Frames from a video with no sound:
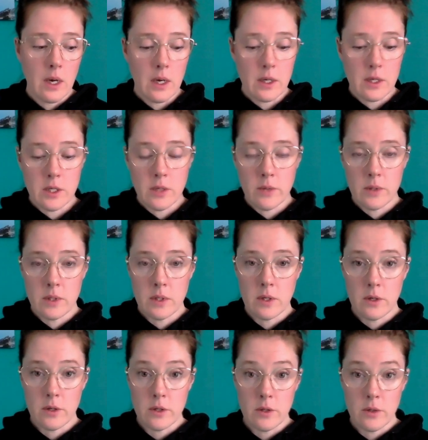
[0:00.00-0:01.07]
She was a
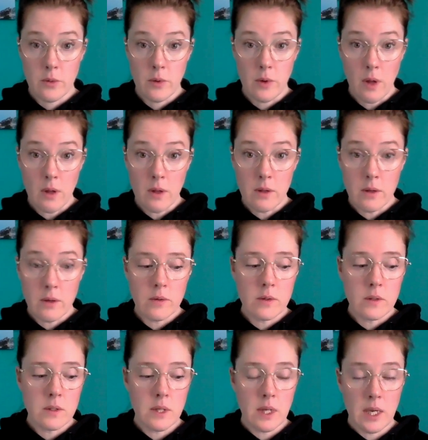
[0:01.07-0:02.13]
nurse through all of
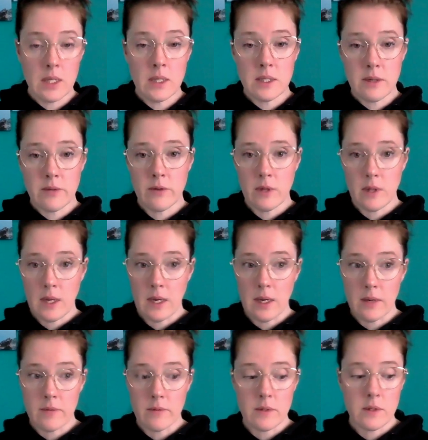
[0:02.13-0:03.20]
those in different
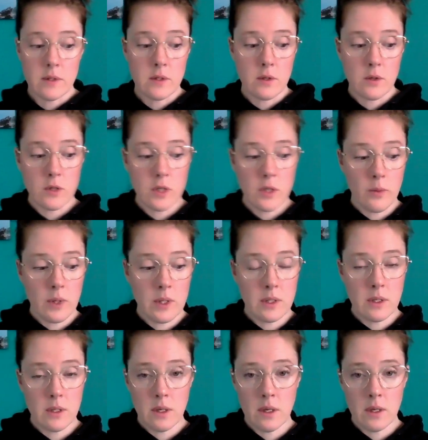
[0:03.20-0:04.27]
lives. So she
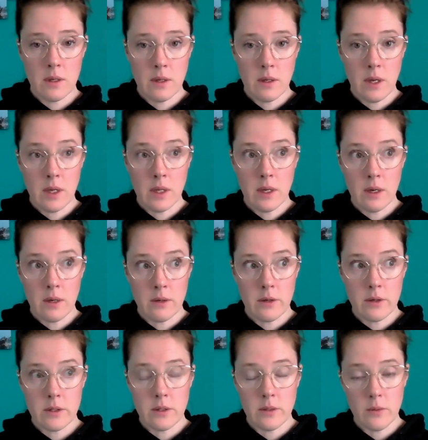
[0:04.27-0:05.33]
wasn't a young
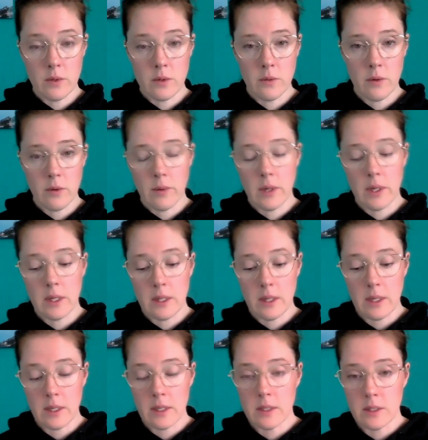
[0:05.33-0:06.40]
nurse in World War One and
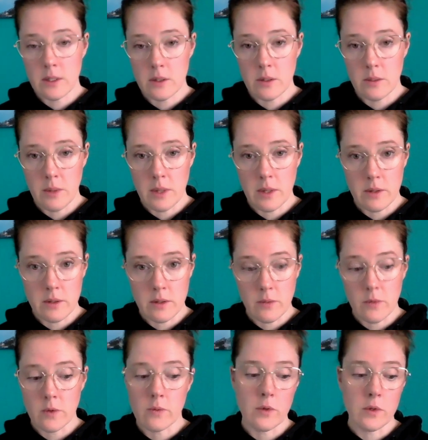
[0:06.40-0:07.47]
then continued to be a nurse in
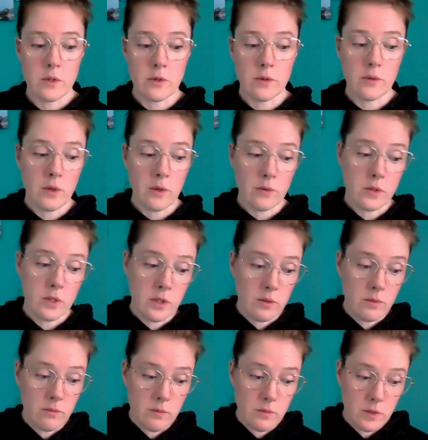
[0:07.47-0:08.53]
World War Two. No,
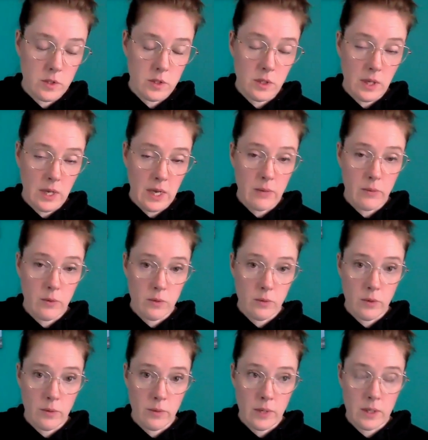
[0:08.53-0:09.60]
she had World
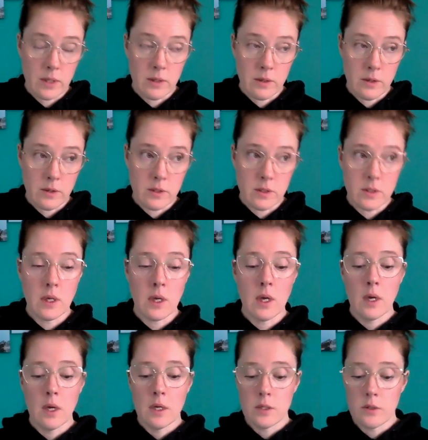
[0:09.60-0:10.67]
War One nurse.
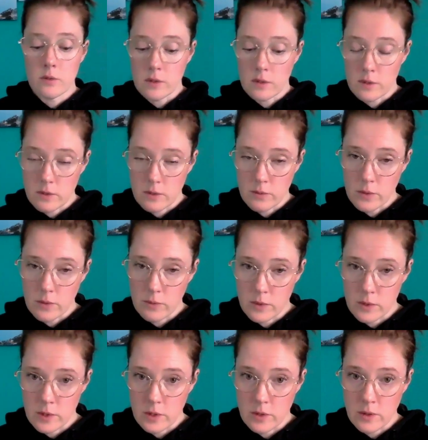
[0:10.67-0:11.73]
She was a nurse in World War
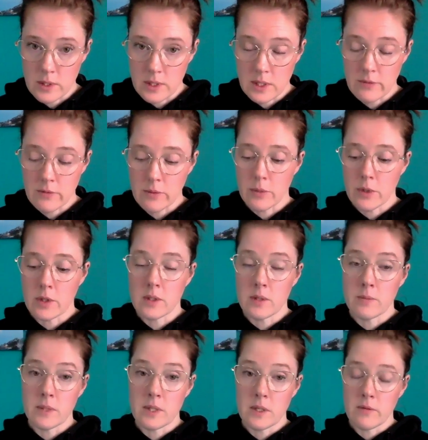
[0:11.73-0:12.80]
Two as a different
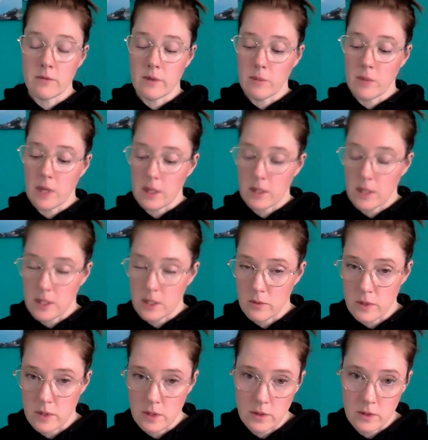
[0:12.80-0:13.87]
person, still female, and then she
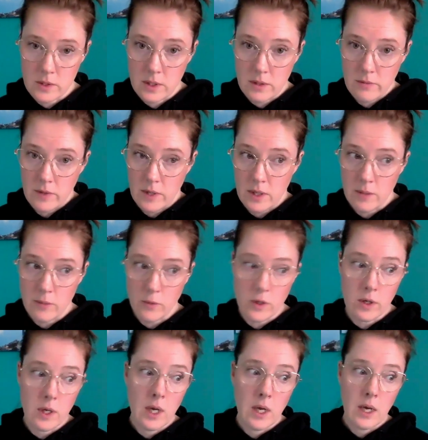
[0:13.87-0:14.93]
was a nurse in Vietnam War
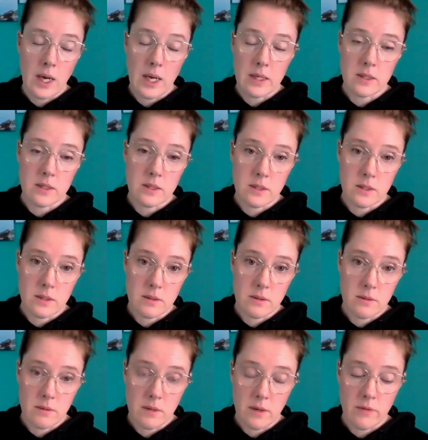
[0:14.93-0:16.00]
as
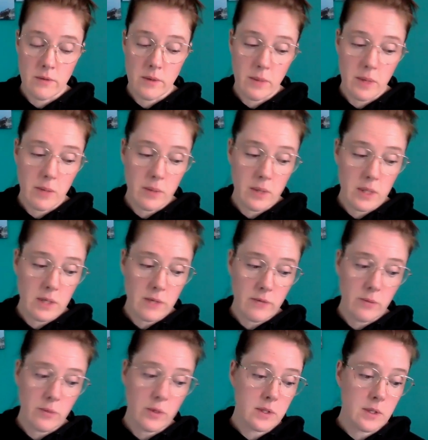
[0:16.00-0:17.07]
a female but a
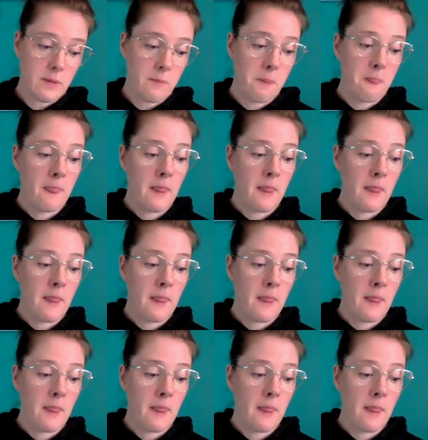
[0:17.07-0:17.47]
different person.